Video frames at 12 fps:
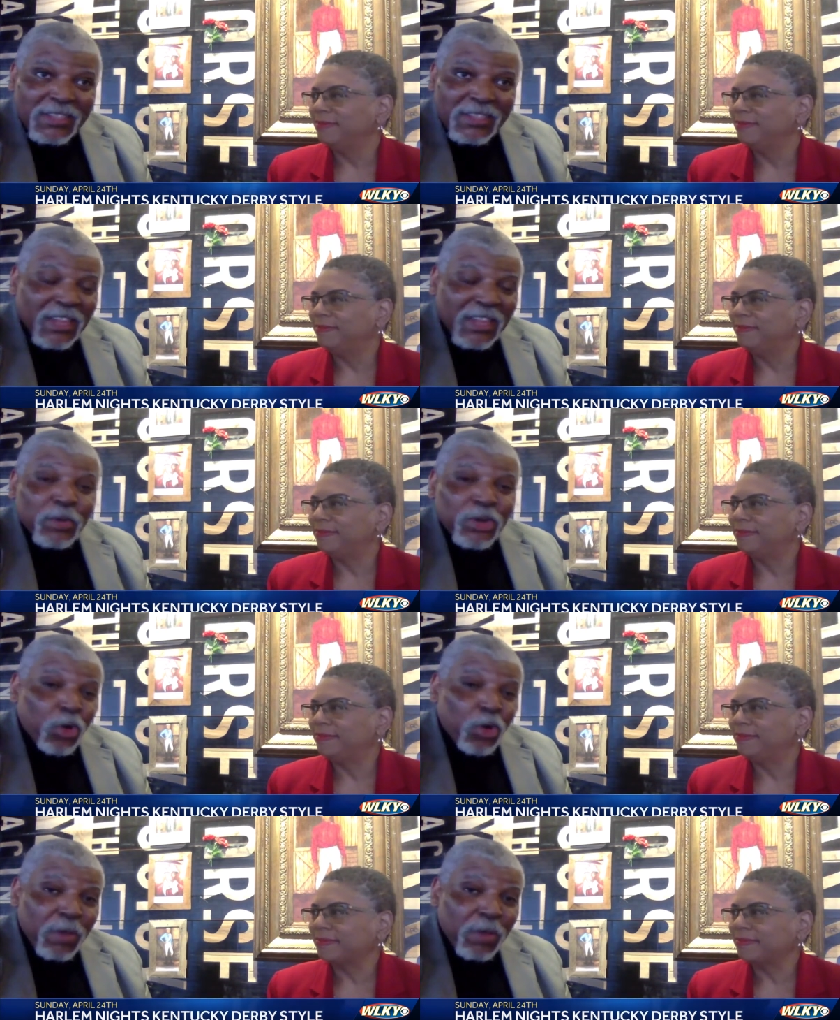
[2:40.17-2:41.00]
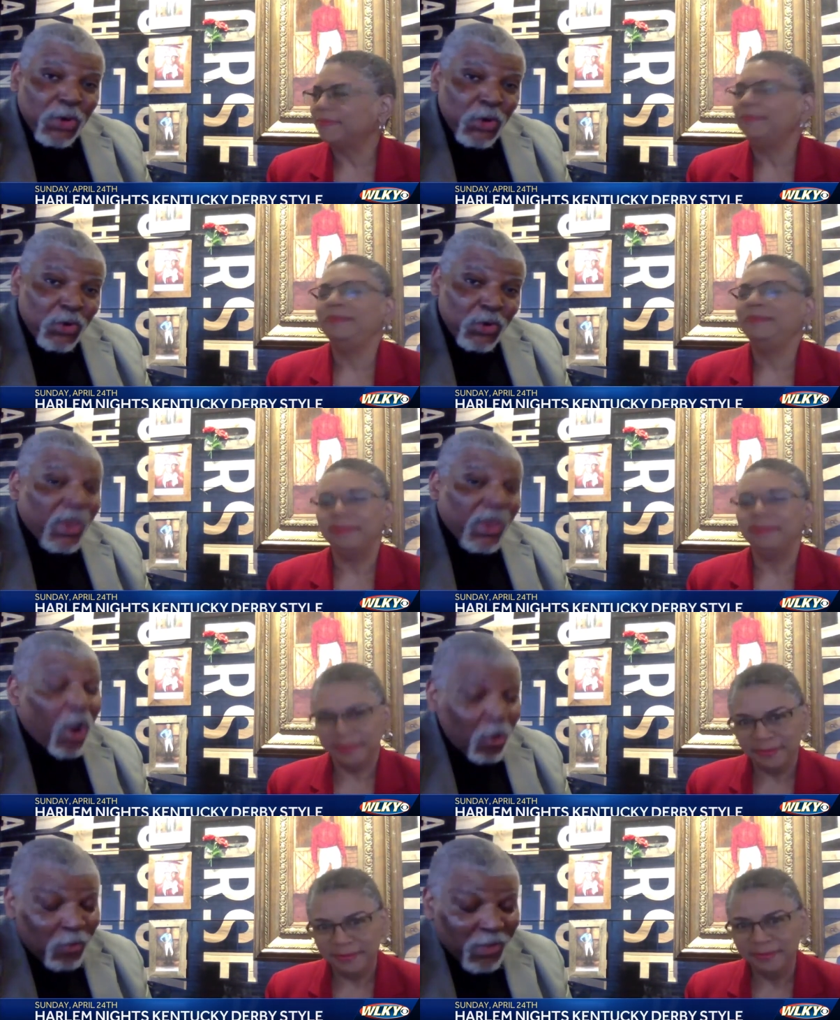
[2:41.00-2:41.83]
Speaker 1: celebratory mood, we
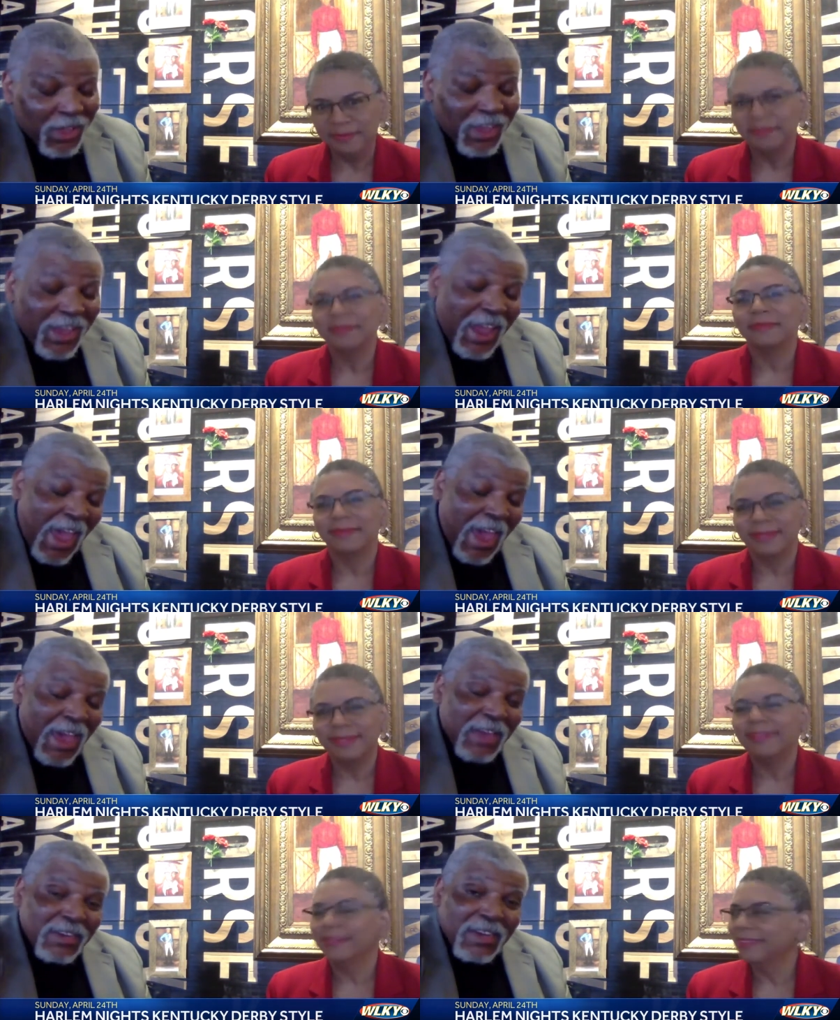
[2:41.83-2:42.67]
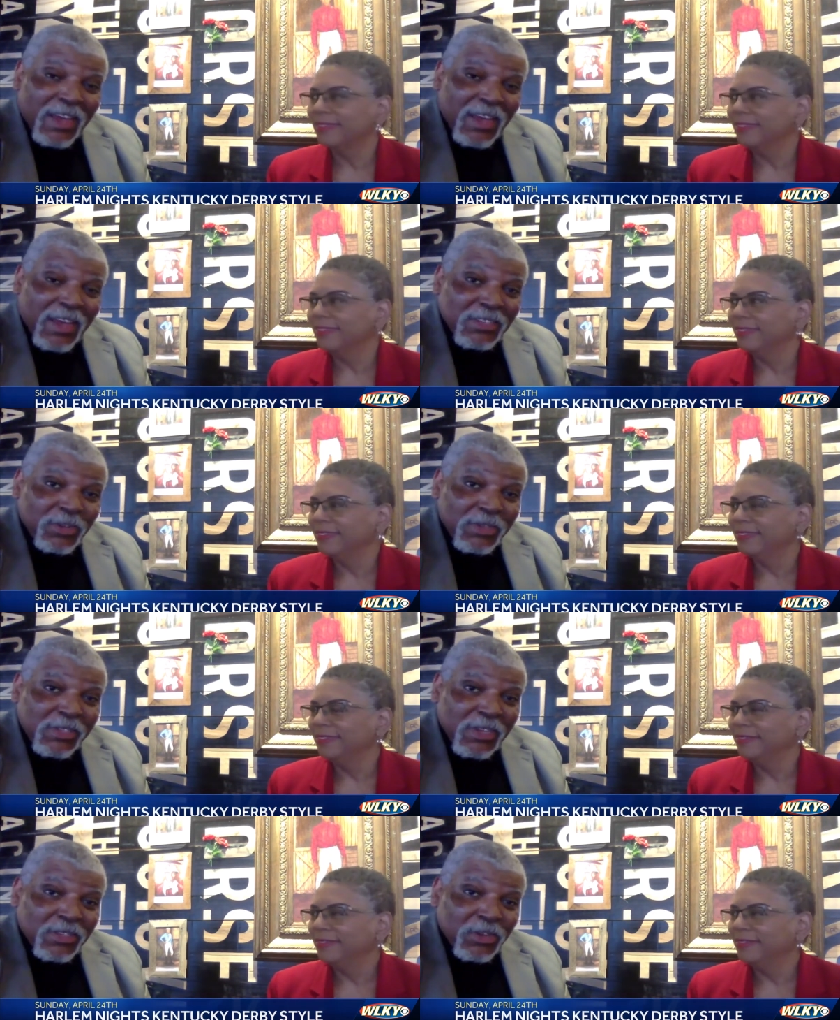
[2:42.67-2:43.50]
hope. And uh, so
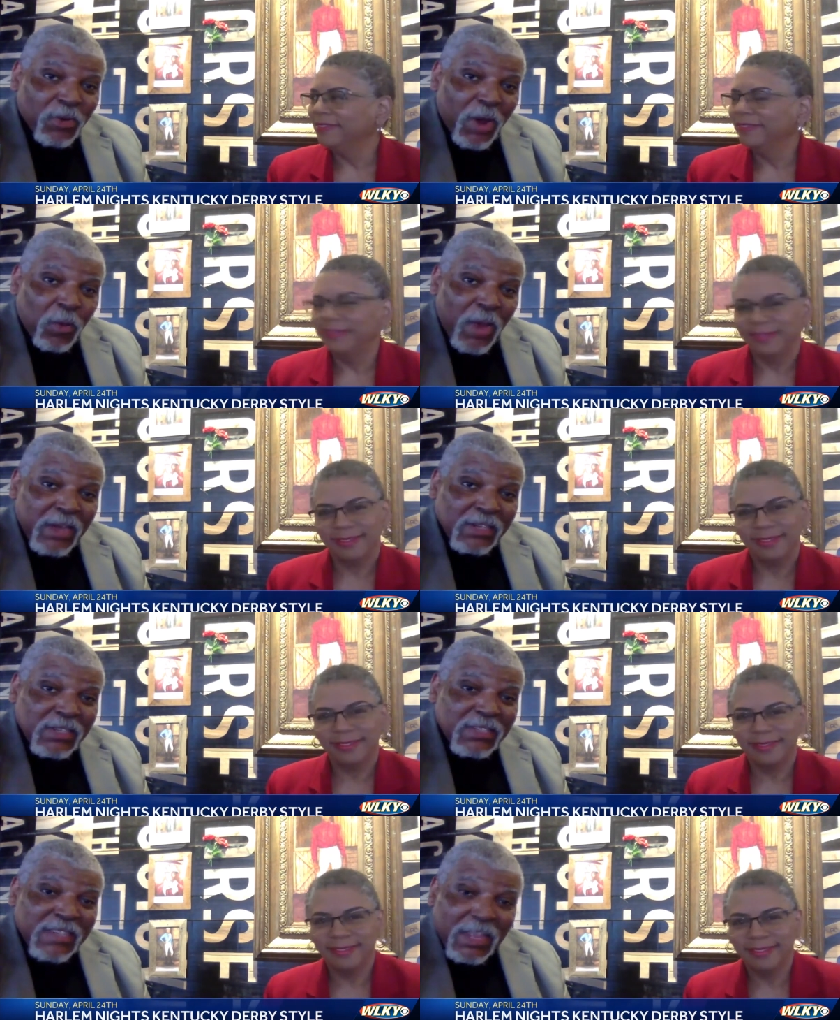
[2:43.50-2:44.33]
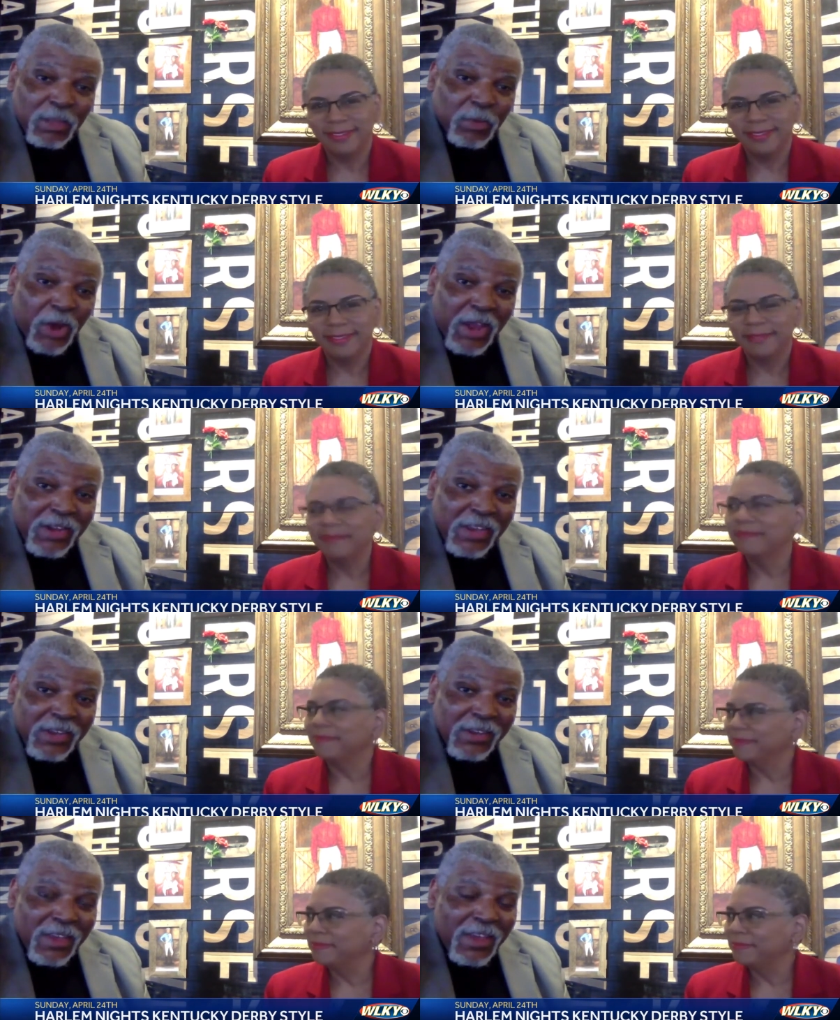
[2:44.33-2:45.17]
it's, it's a great way to celebrate
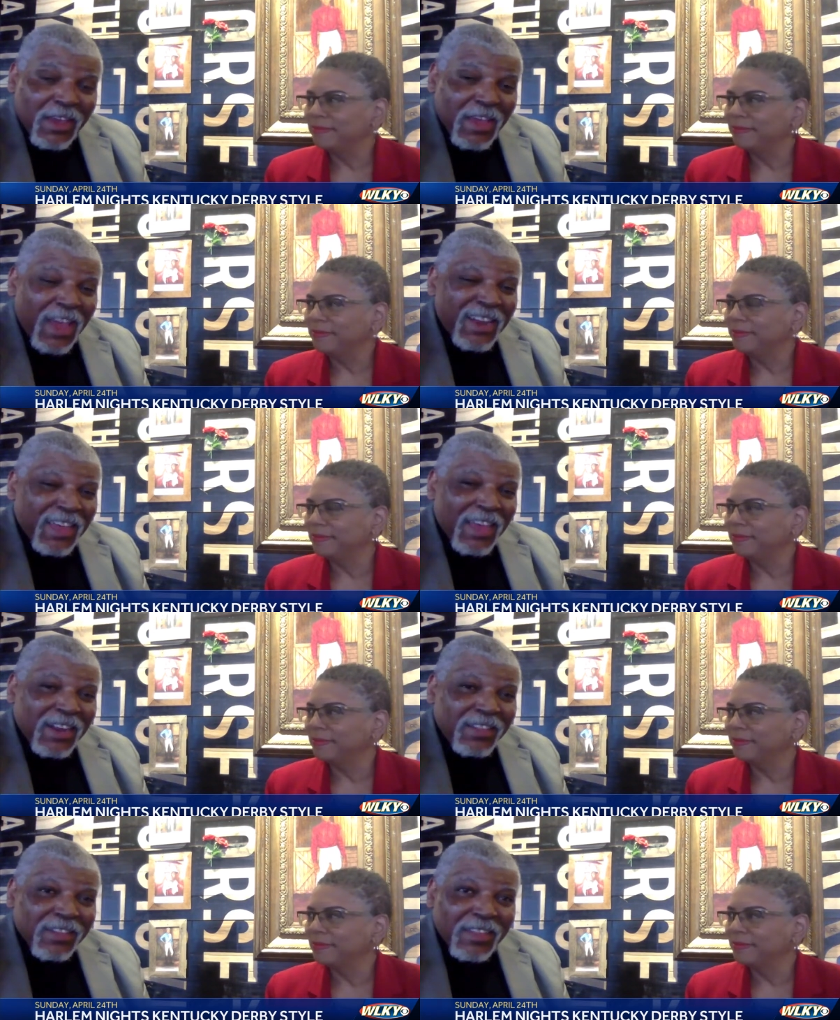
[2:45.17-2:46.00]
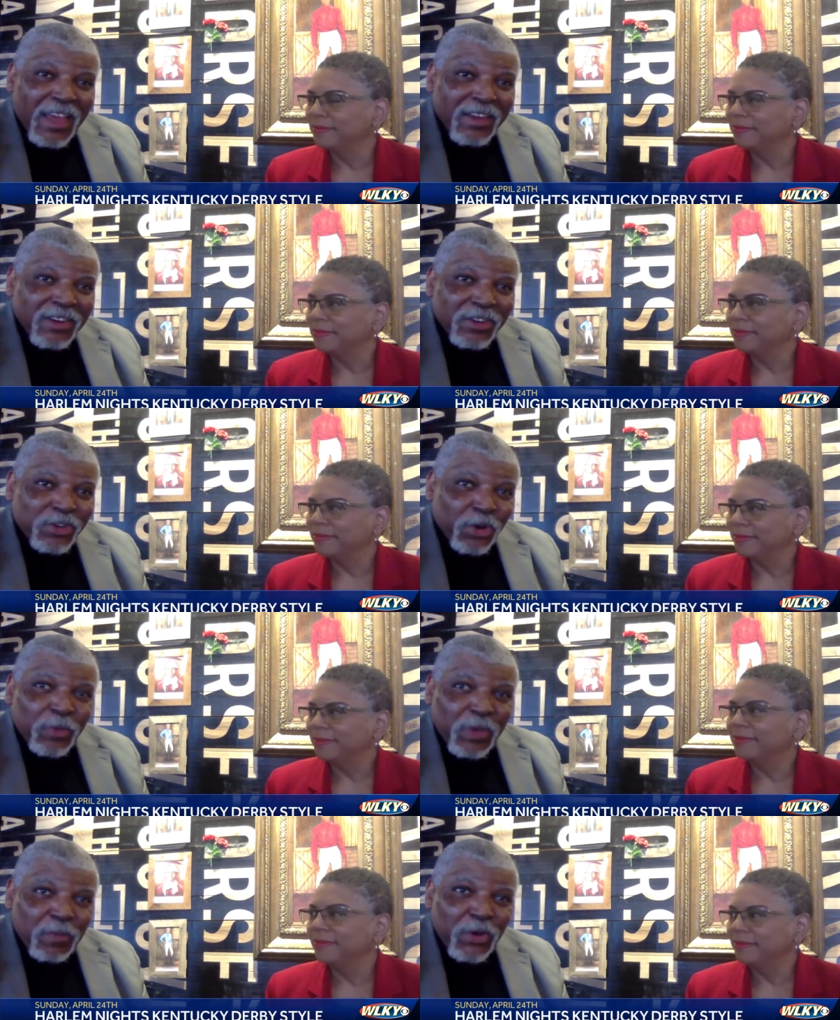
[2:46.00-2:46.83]
and kind of get into that
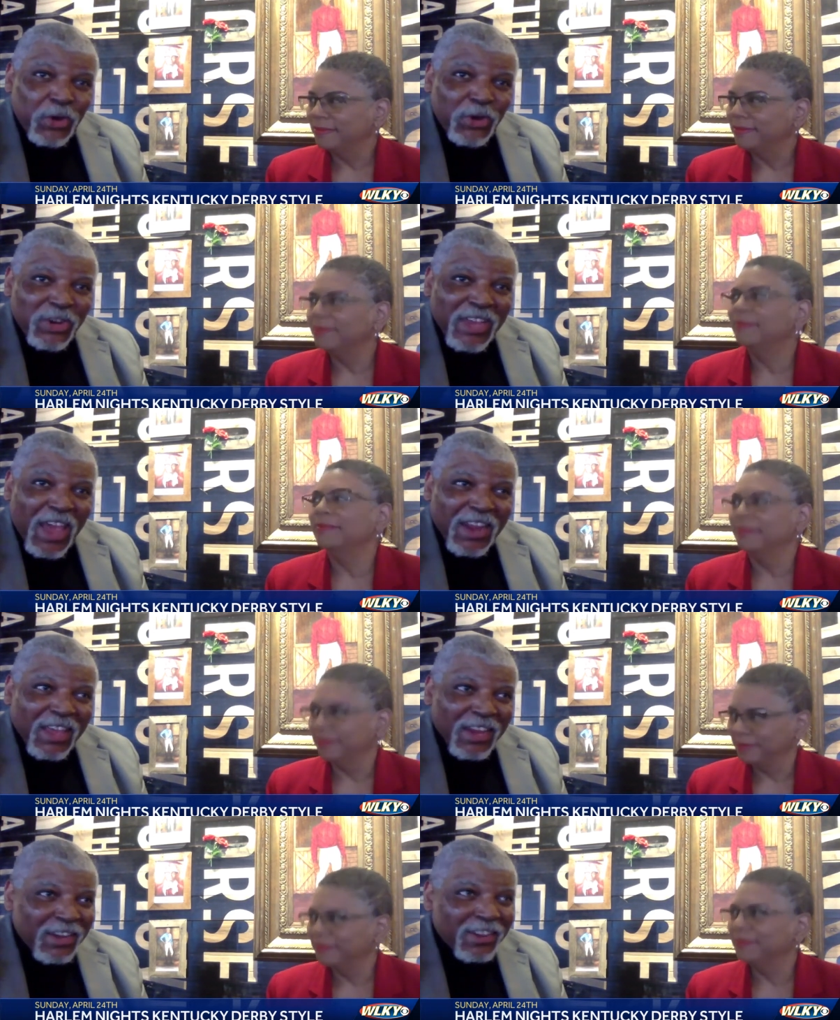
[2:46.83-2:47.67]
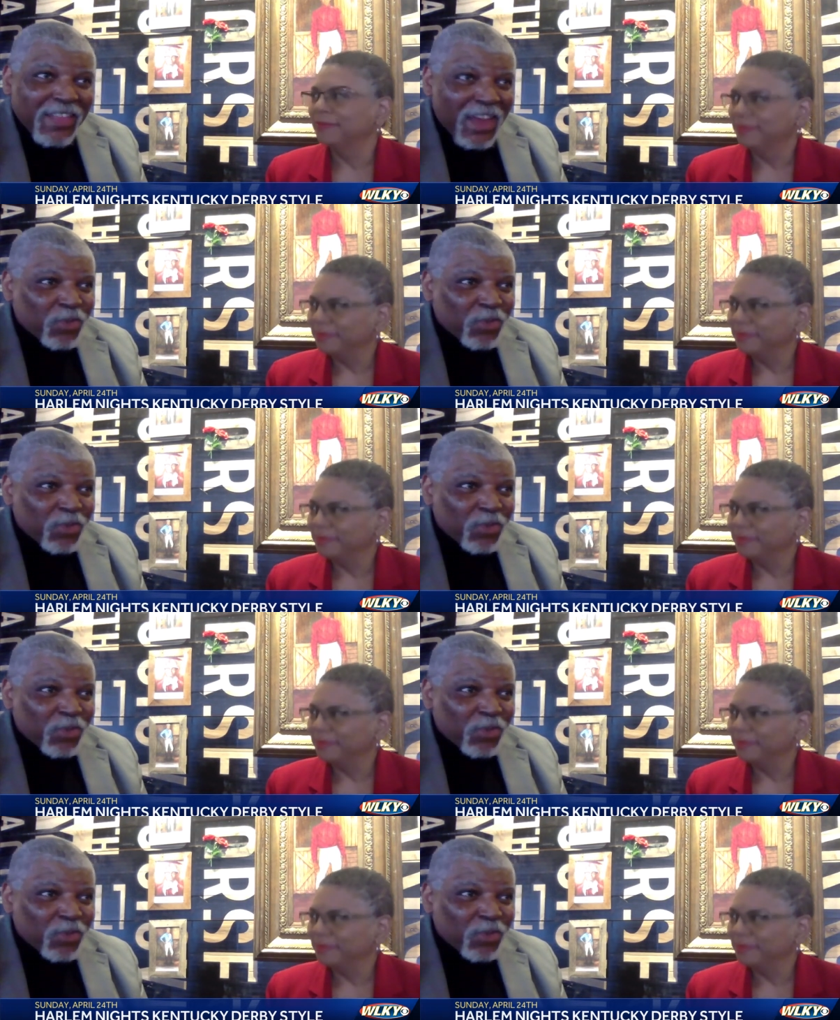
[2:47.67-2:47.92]
derby mood, kind of get into that